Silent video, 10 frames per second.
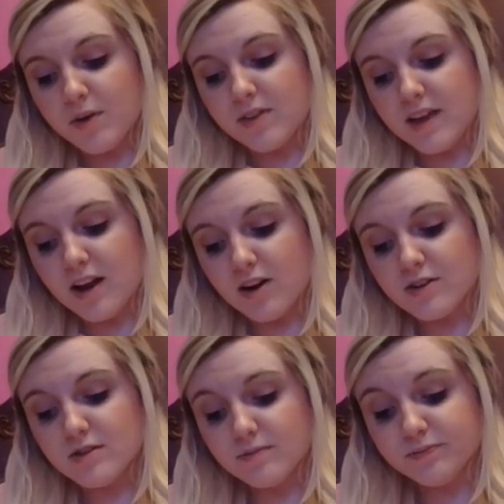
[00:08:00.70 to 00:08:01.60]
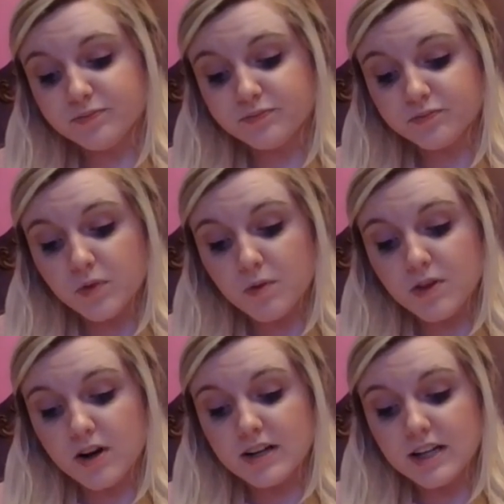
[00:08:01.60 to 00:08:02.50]
when their
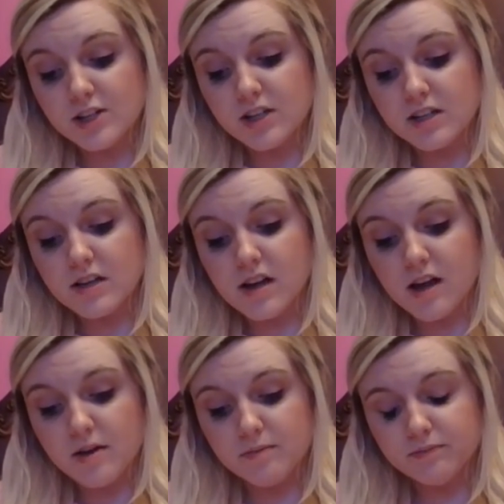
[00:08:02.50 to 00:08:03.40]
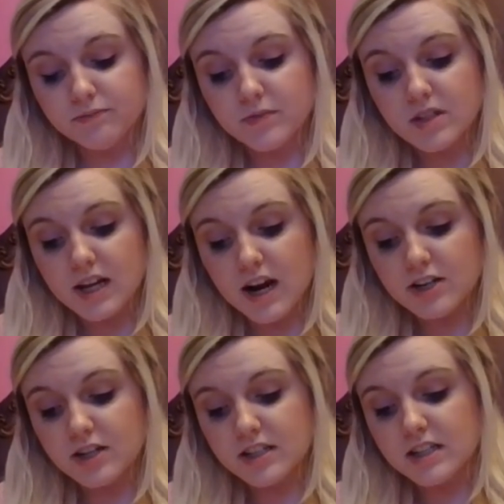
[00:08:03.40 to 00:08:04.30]
addition to
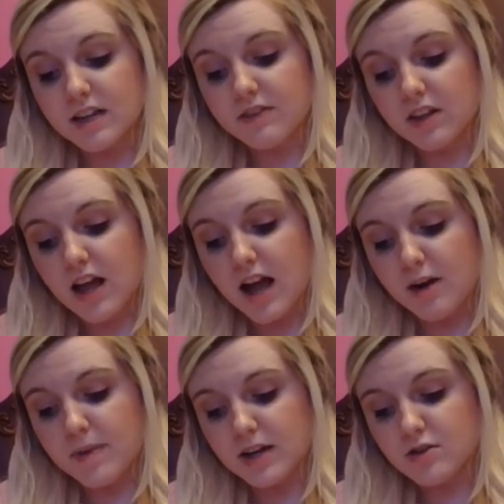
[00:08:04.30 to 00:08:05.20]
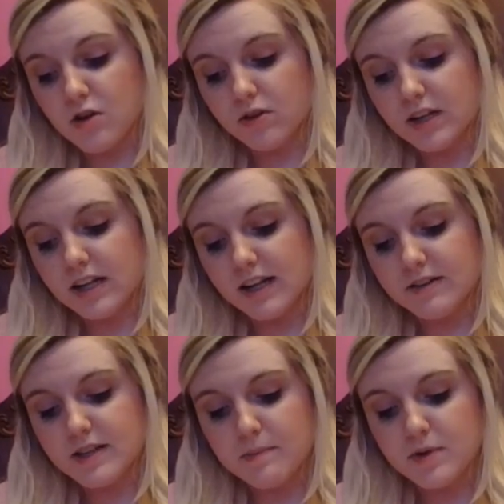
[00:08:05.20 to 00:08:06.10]
characteristics of the liar being told in a
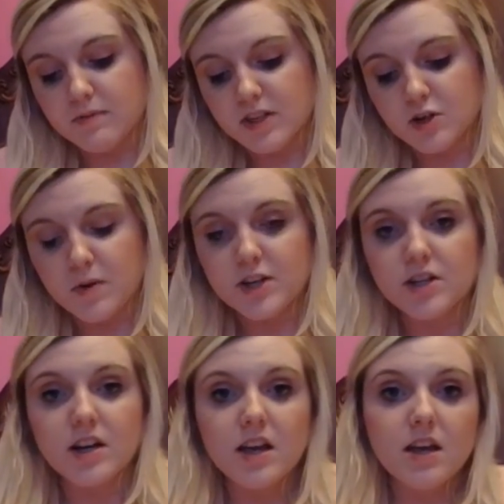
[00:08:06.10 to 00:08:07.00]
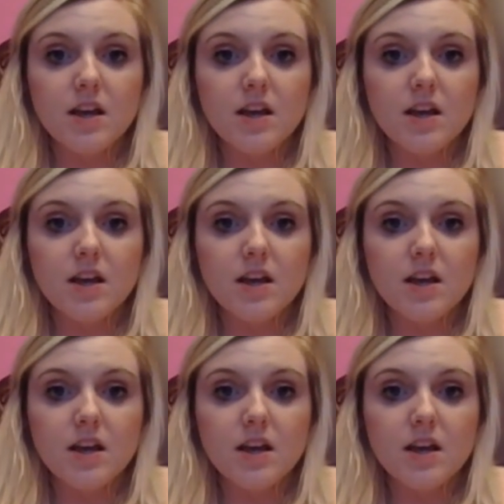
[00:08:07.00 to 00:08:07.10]
deceptive situation.